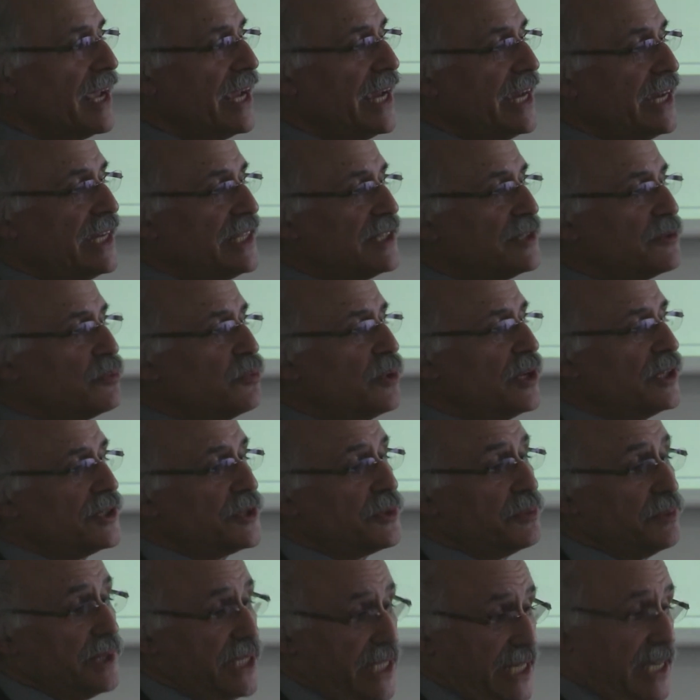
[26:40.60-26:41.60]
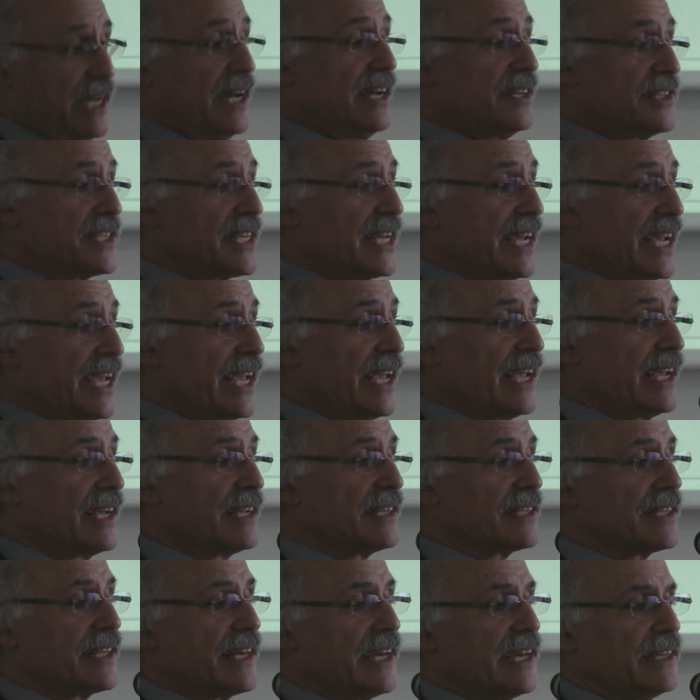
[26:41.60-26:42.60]
And what we are saying
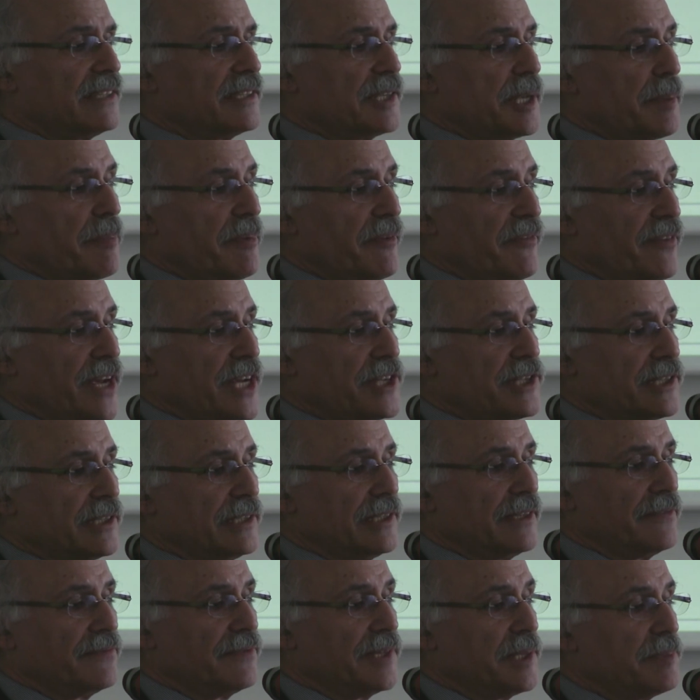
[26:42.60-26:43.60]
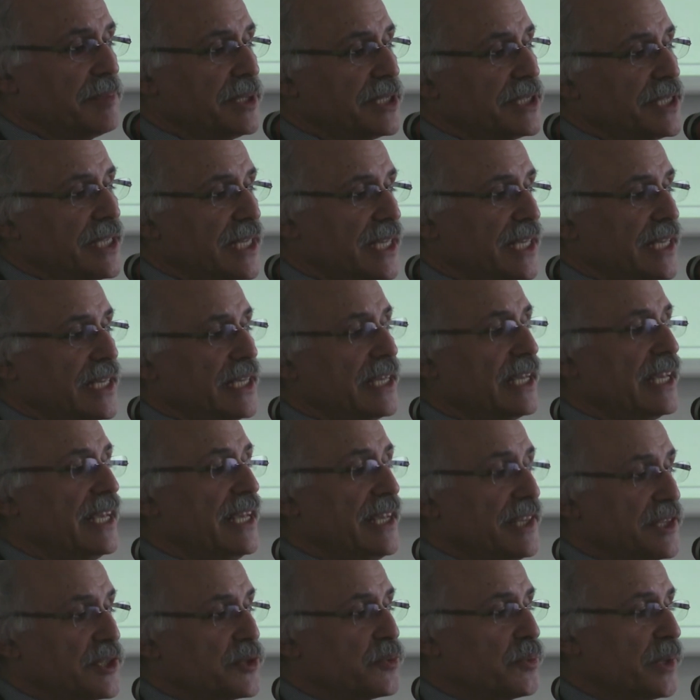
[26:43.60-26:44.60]
is that deprivation of liberty
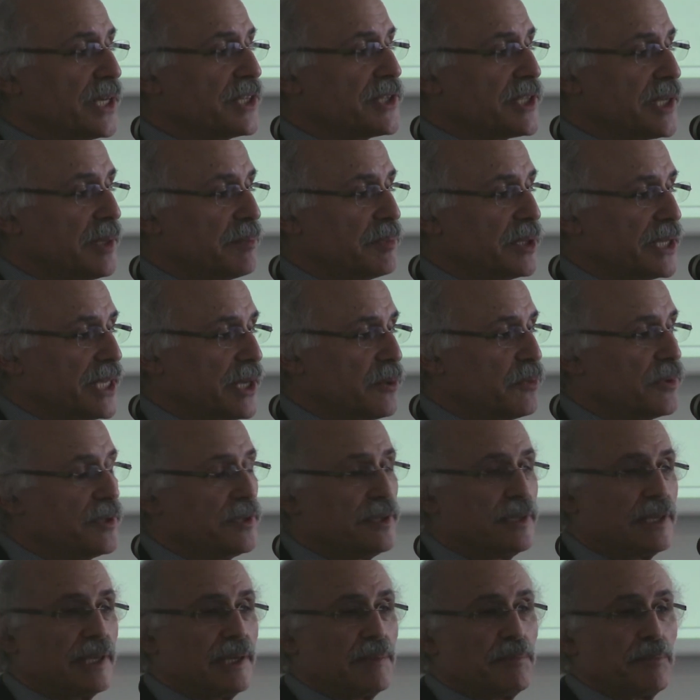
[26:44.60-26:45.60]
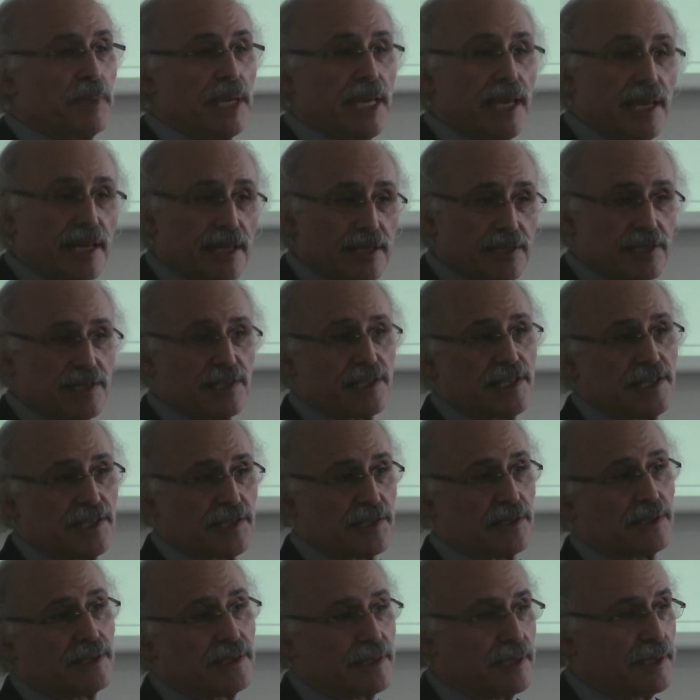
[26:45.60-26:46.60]
is when somebody with impaired
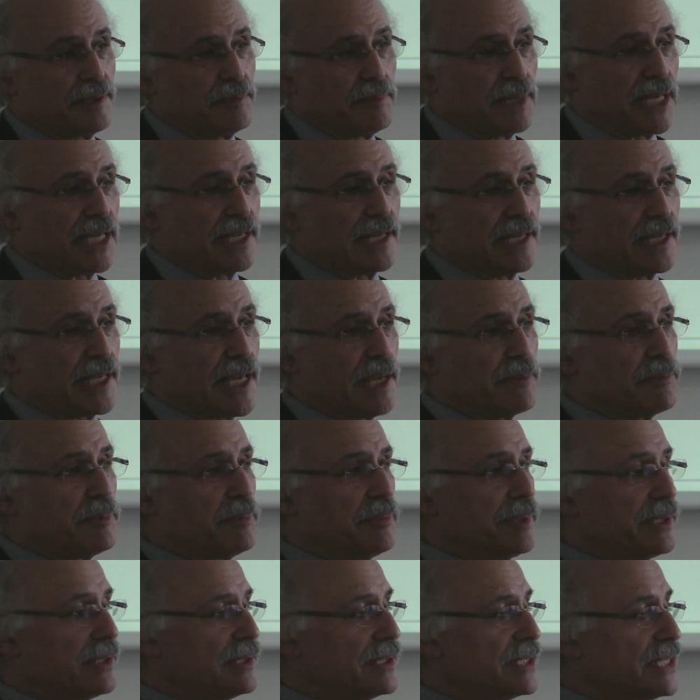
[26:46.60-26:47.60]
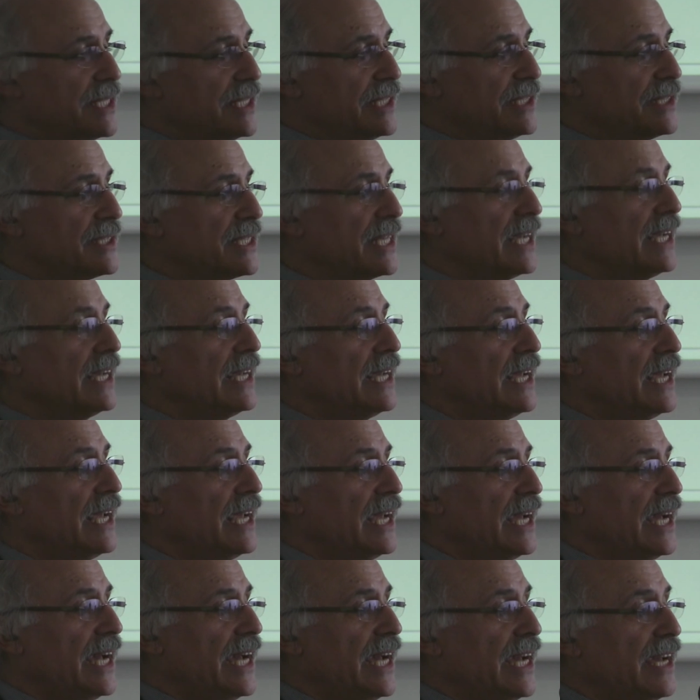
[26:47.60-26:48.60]
decision-making capabilities,
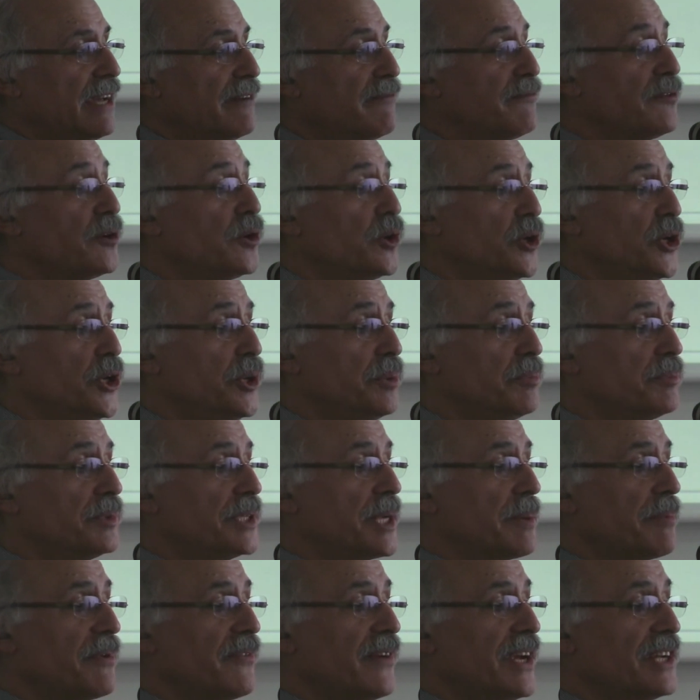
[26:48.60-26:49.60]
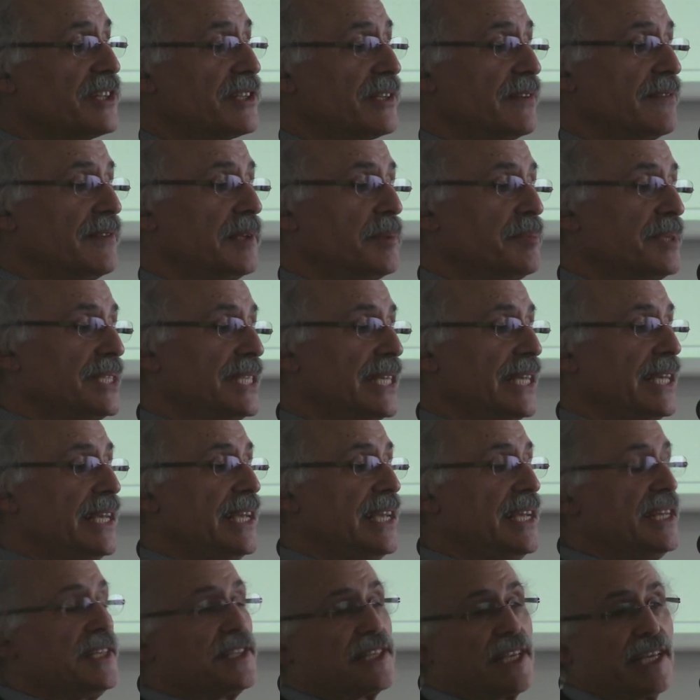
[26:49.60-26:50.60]
for whom deprivation of
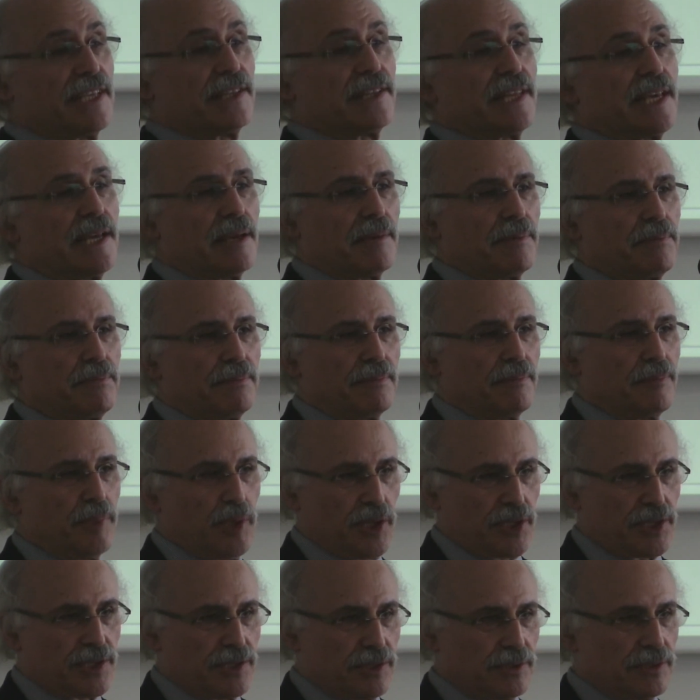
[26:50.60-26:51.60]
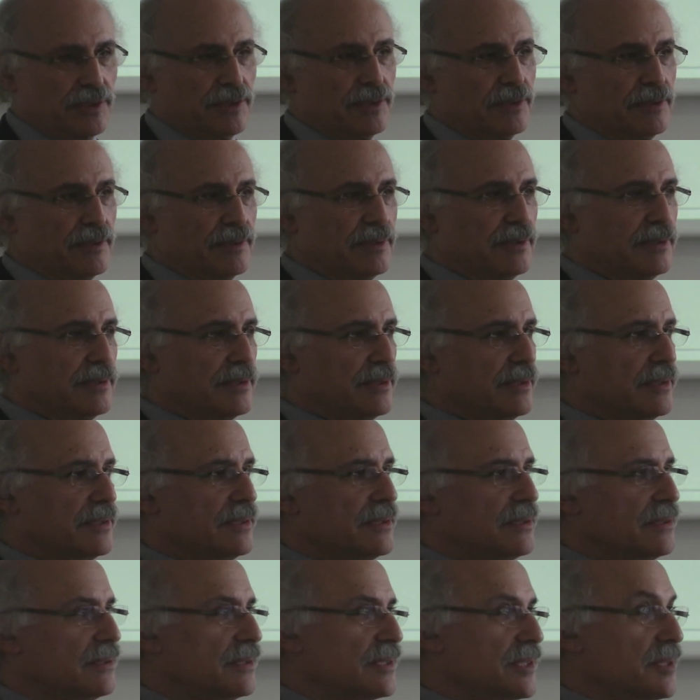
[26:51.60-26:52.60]
liberty is in their personal
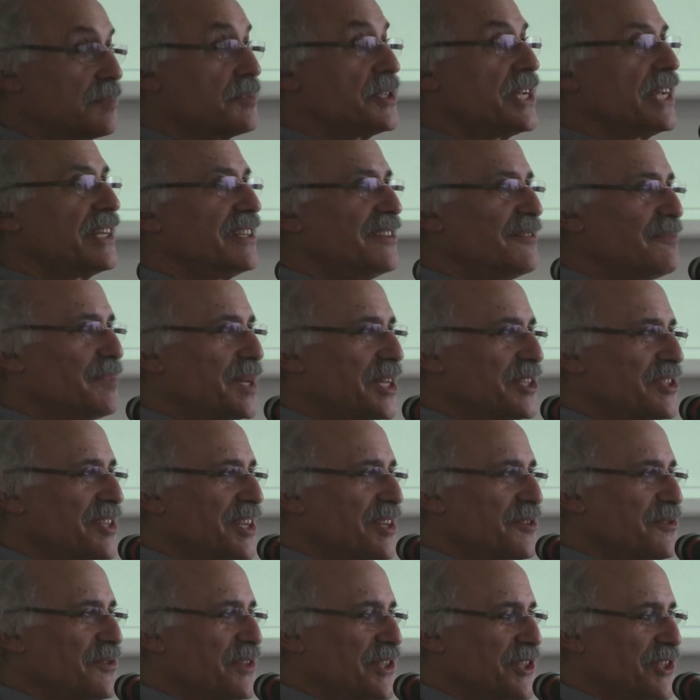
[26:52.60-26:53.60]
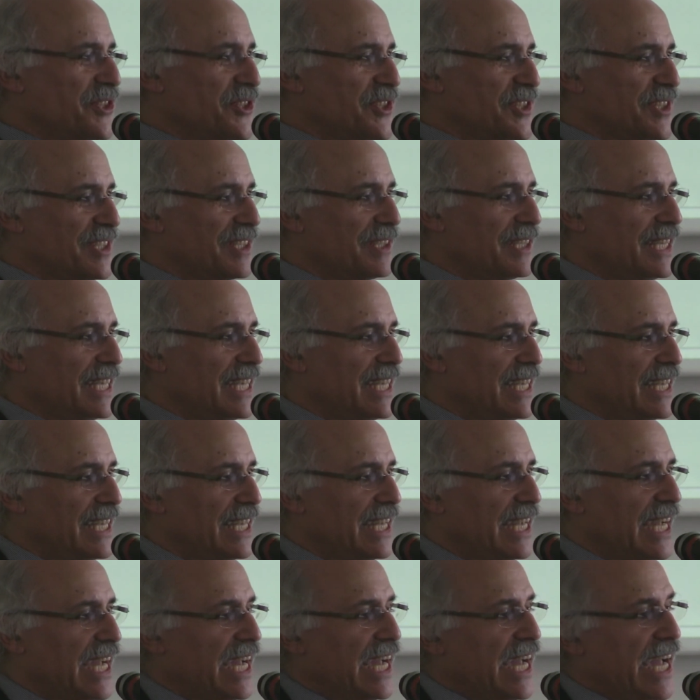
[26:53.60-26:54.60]
subjective best interests.
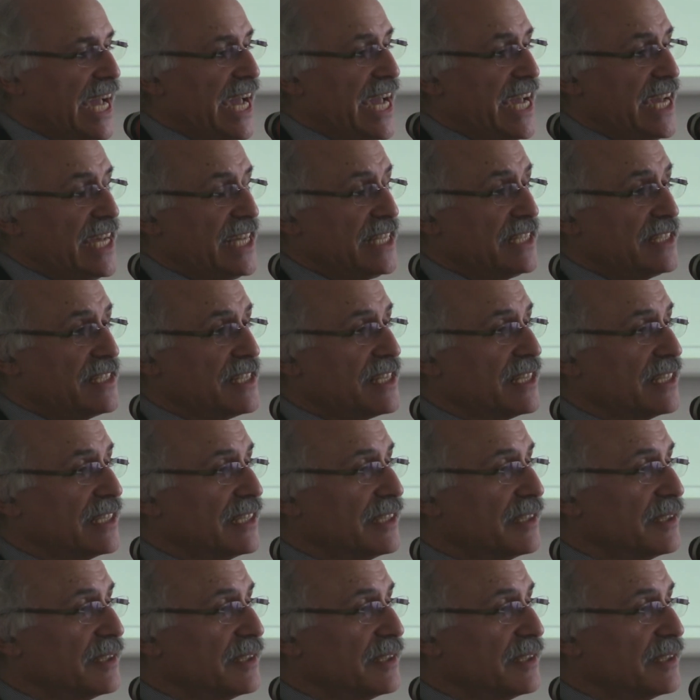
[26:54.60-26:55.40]
And